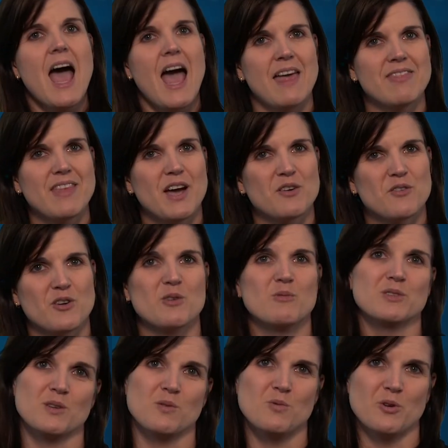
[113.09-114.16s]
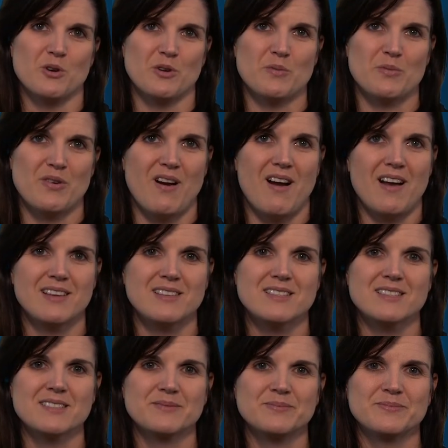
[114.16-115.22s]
and that group was awarded a prize.